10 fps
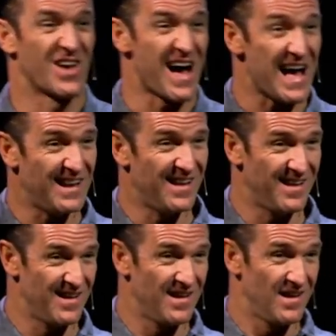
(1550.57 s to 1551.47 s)
God,
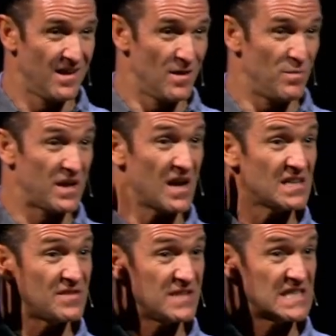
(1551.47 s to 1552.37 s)

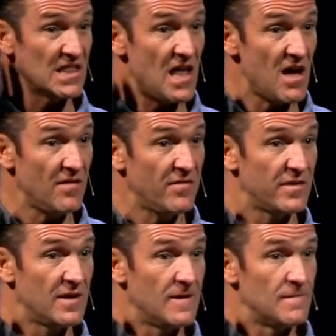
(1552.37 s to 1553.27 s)
because of his
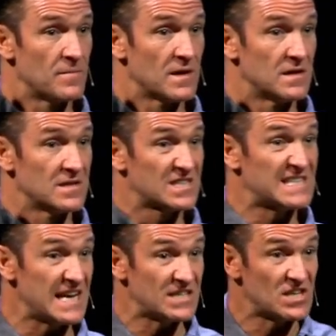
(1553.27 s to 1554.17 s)
love,
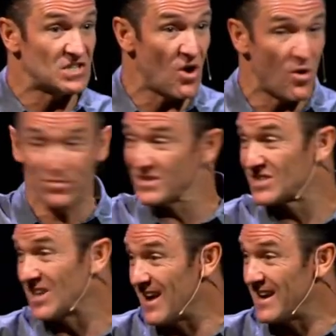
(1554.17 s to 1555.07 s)
sent his own
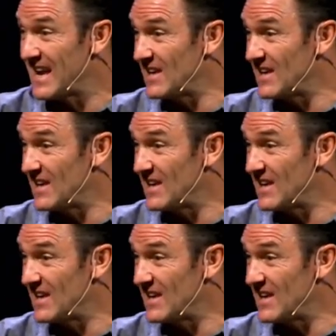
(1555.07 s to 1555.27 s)
son